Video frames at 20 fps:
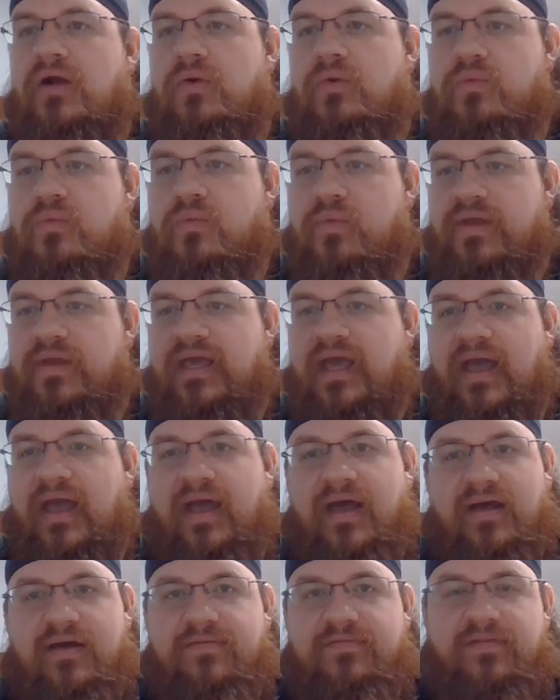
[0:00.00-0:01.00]
we
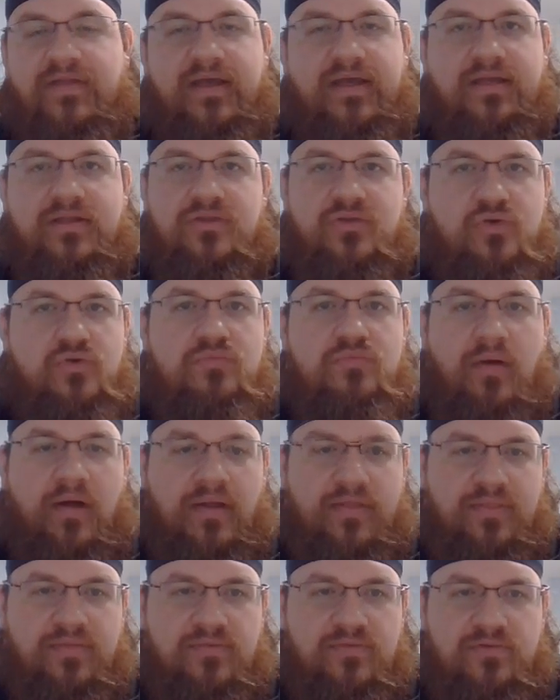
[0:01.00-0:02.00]
have like two
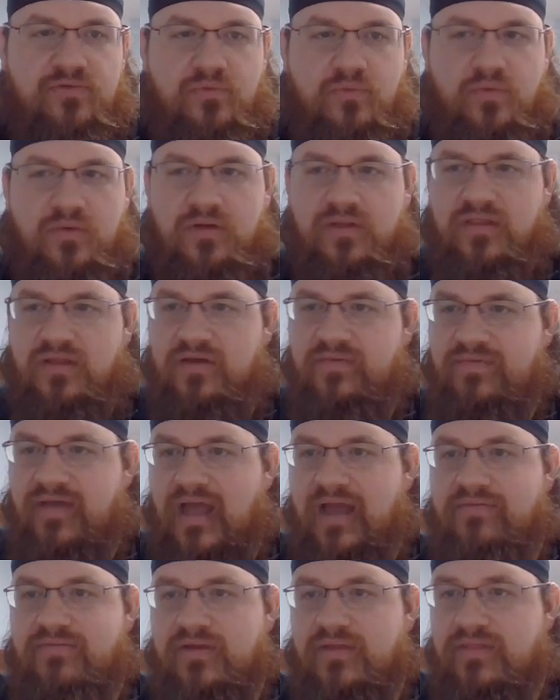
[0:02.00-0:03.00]
months worth of
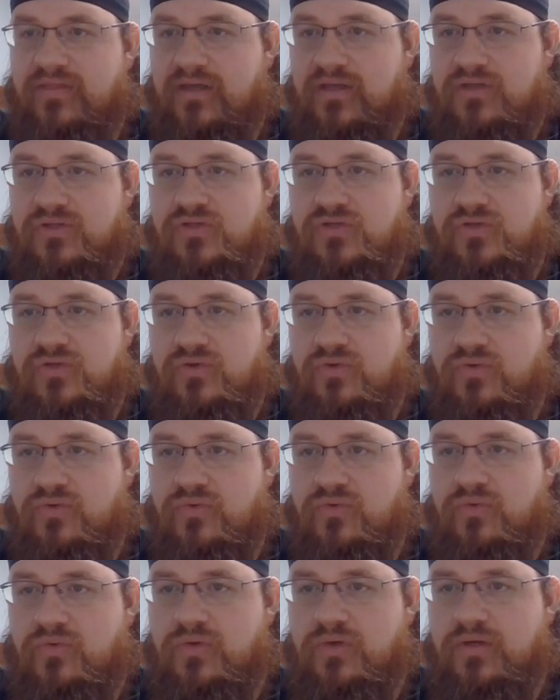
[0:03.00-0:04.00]
everything to